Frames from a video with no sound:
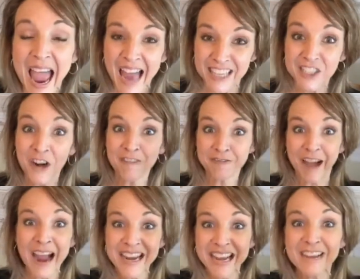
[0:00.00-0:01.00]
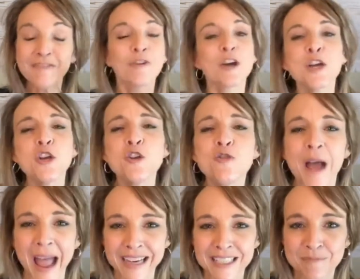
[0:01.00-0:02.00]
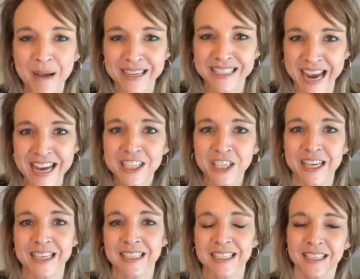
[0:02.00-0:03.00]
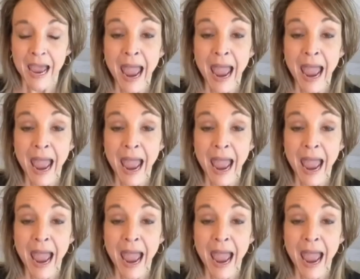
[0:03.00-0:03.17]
and start fighting for new expectations.